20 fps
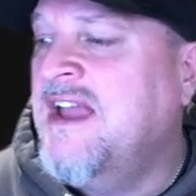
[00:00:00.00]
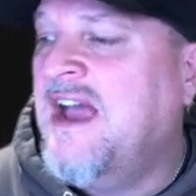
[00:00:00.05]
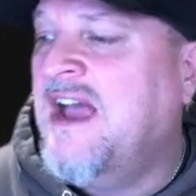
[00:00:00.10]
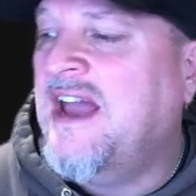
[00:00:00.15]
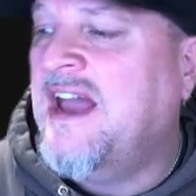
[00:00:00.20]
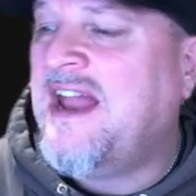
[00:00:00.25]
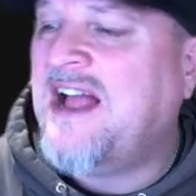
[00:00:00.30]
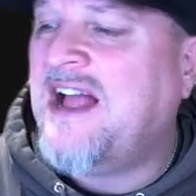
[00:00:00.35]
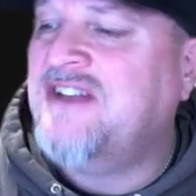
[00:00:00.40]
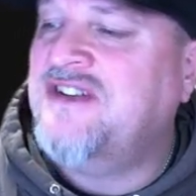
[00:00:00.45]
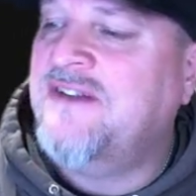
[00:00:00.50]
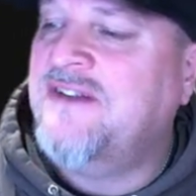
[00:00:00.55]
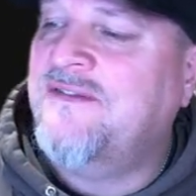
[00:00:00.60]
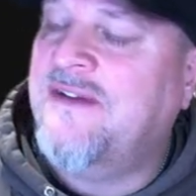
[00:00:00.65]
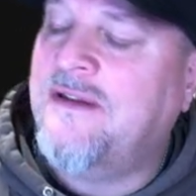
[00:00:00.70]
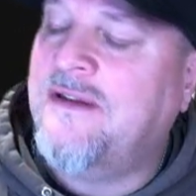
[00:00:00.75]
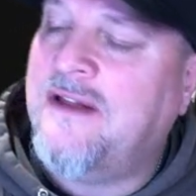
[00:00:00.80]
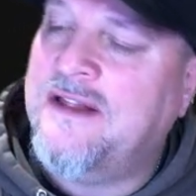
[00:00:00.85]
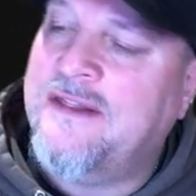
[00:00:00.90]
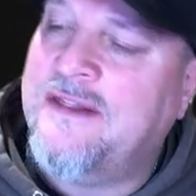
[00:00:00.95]
And I actually
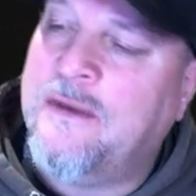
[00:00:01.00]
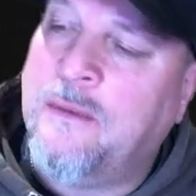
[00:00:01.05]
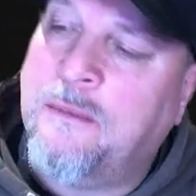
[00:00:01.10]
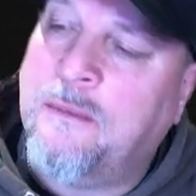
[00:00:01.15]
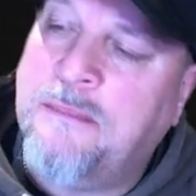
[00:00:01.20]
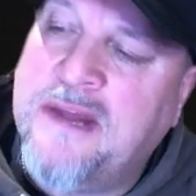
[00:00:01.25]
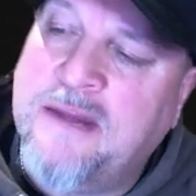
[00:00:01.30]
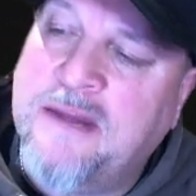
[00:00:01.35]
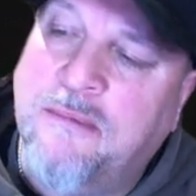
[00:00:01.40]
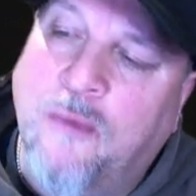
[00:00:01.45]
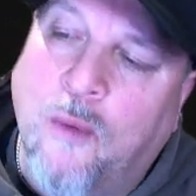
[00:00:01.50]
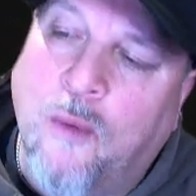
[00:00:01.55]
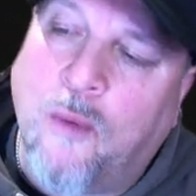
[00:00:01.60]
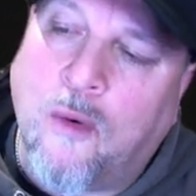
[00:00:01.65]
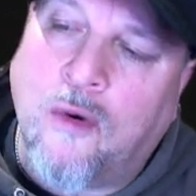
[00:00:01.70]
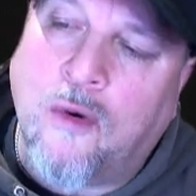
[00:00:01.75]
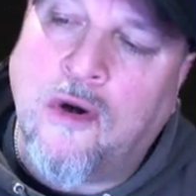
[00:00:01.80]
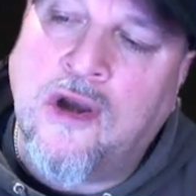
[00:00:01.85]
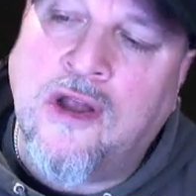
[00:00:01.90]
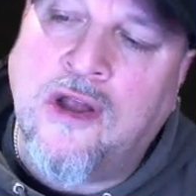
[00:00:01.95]
felt like there were people
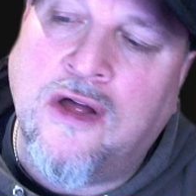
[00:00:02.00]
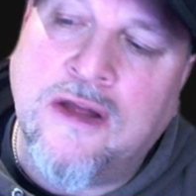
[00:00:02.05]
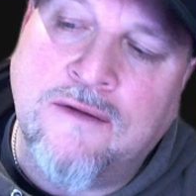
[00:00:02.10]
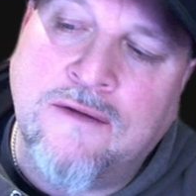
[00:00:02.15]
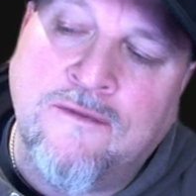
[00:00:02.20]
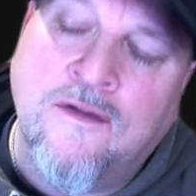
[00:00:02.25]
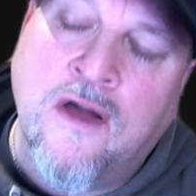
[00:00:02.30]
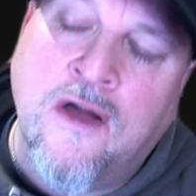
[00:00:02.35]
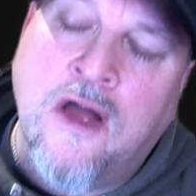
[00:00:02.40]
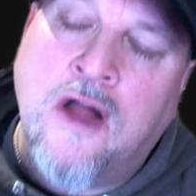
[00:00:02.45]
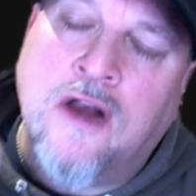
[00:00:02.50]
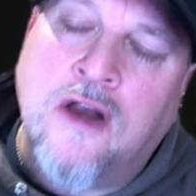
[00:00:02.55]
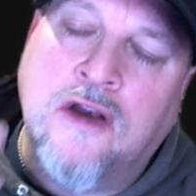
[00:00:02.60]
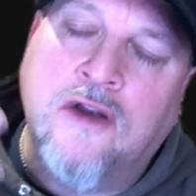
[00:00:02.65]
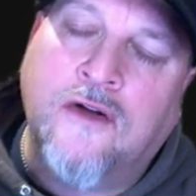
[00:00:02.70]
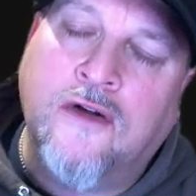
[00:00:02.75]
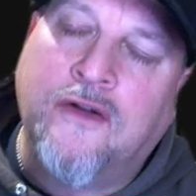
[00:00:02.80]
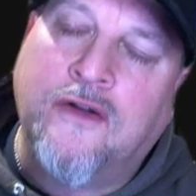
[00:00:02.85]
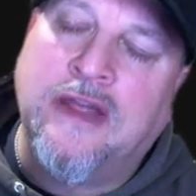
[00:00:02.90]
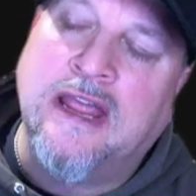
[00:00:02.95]
or life
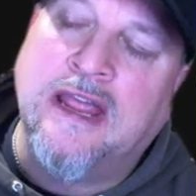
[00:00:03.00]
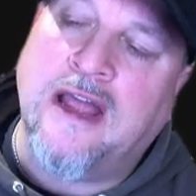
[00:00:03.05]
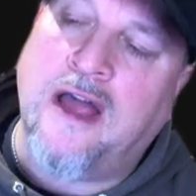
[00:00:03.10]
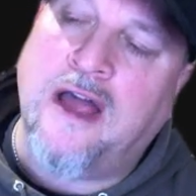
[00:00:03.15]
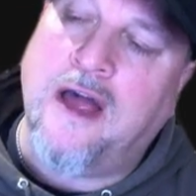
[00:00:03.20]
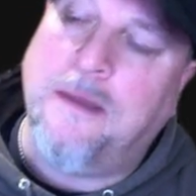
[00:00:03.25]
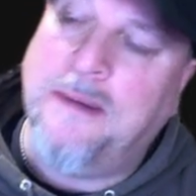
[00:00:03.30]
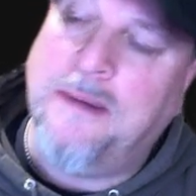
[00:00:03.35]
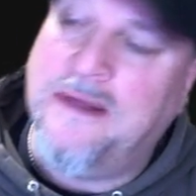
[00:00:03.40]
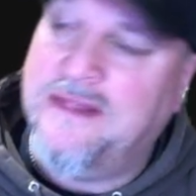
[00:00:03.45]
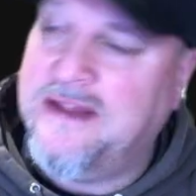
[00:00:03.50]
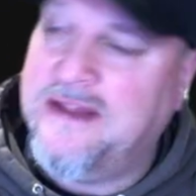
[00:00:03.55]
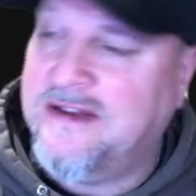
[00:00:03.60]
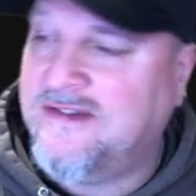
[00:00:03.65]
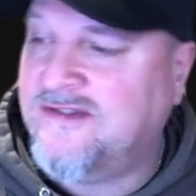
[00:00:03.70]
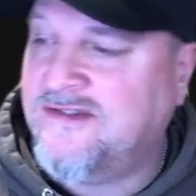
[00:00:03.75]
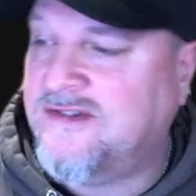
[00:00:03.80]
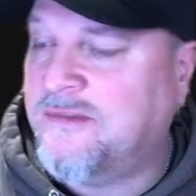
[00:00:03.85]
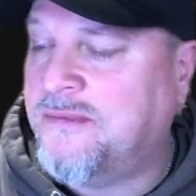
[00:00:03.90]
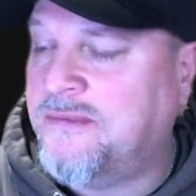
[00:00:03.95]
looking up at this,
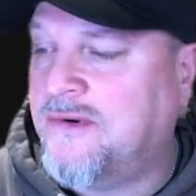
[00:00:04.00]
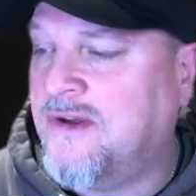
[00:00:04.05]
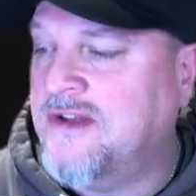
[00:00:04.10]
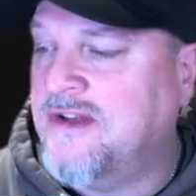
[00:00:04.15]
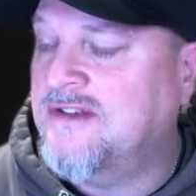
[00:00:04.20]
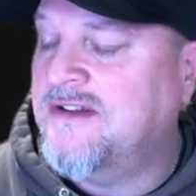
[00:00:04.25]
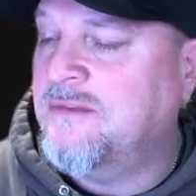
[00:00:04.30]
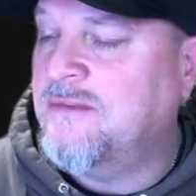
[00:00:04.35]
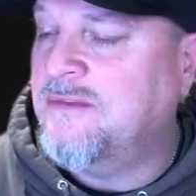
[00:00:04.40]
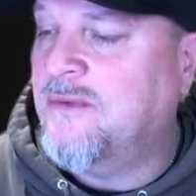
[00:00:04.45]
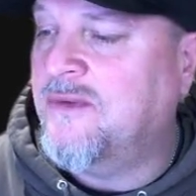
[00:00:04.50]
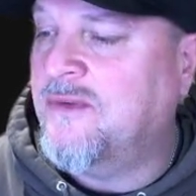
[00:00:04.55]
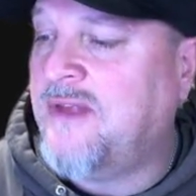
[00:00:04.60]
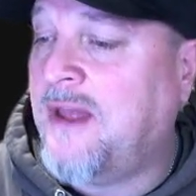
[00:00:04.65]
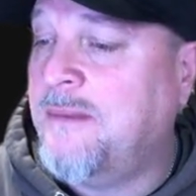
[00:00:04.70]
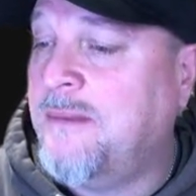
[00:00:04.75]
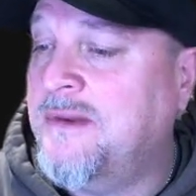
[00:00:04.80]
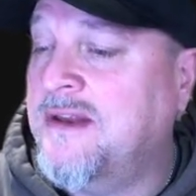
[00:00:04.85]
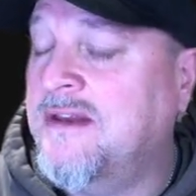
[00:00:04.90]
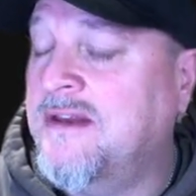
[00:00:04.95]
surprised at what's
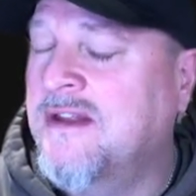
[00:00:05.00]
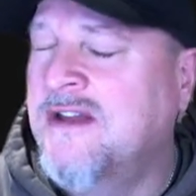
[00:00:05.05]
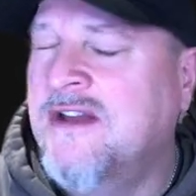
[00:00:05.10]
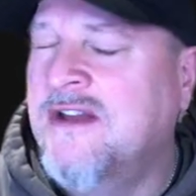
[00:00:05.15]
happening.